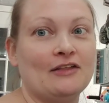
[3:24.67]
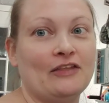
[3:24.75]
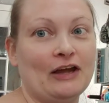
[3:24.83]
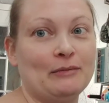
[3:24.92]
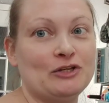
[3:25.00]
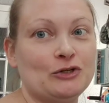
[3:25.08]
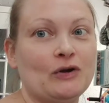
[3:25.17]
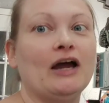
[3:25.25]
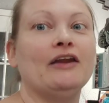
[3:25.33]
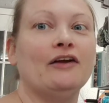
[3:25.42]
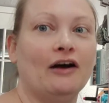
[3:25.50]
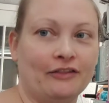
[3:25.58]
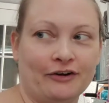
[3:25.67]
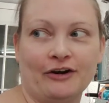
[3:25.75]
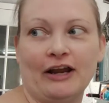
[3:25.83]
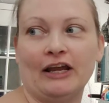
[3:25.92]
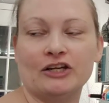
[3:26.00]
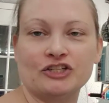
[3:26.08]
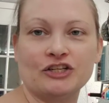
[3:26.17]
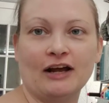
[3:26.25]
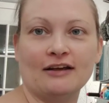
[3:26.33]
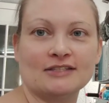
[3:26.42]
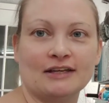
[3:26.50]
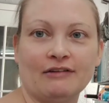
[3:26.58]
they had me do another H
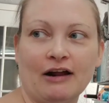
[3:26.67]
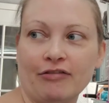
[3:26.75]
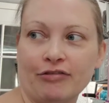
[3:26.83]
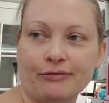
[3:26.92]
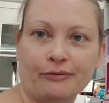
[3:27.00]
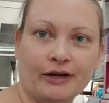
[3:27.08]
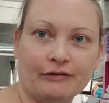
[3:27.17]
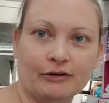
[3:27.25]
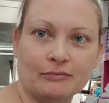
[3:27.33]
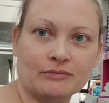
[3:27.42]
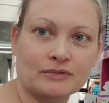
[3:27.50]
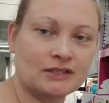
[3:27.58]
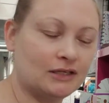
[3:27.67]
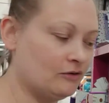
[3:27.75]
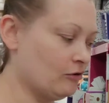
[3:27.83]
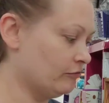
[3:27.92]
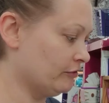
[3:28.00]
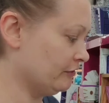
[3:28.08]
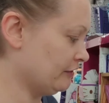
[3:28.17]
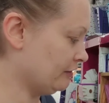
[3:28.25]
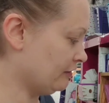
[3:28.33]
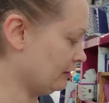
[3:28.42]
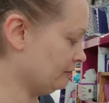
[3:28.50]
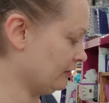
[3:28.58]
test. I've got 3 of them sitting over
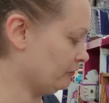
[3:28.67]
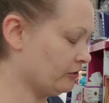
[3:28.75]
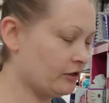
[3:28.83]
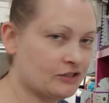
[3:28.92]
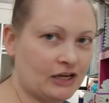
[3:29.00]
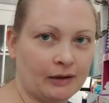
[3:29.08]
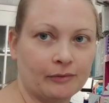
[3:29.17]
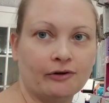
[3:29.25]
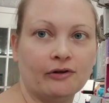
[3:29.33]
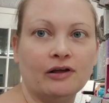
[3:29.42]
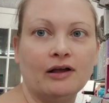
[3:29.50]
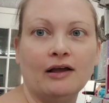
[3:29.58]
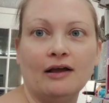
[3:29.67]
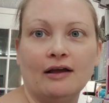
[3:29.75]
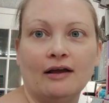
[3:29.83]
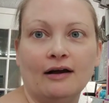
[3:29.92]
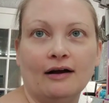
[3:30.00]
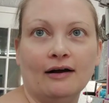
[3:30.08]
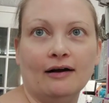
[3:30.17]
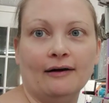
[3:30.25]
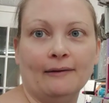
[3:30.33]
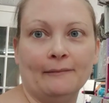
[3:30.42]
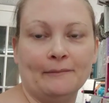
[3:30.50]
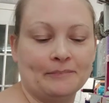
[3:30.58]
there on my work table.
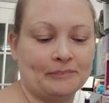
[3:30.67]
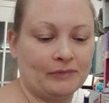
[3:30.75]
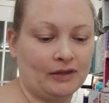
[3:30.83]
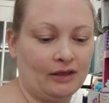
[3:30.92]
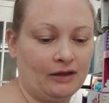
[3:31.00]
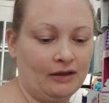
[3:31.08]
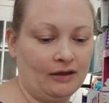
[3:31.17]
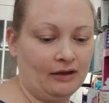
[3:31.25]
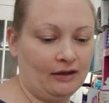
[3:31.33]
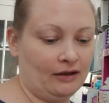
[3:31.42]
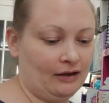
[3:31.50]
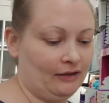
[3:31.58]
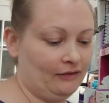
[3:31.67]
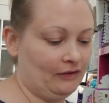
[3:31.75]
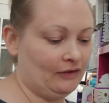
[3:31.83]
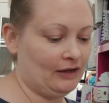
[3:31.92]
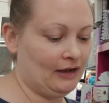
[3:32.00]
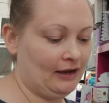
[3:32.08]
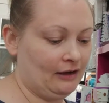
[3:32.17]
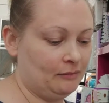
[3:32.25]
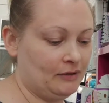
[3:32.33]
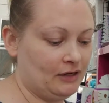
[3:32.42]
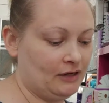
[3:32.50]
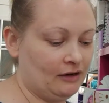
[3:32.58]
And then they had
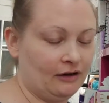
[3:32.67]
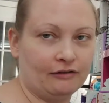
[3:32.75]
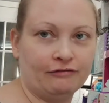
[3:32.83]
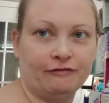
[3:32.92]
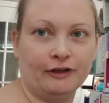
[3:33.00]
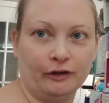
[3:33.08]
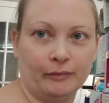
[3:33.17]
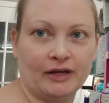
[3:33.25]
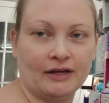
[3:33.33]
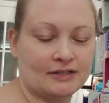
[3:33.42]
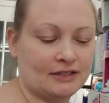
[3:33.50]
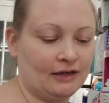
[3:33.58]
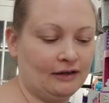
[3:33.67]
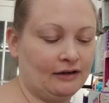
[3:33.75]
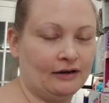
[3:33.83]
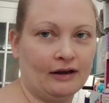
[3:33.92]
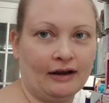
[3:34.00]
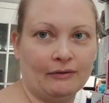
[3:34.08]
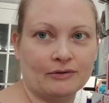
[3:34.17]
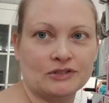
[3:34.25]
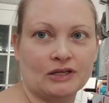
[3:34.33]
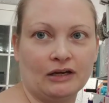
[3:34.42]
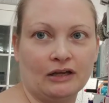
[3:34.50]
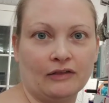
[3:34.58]
me film it, and I was
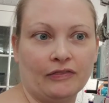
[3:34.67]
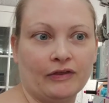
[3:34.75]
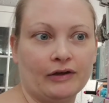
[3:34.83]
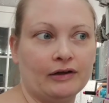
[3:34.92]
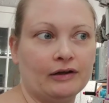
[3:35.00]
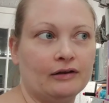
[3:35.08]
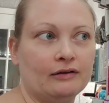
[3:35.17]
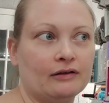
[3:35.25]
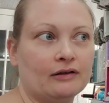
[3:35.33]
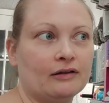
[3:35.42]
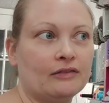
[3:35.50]
getting the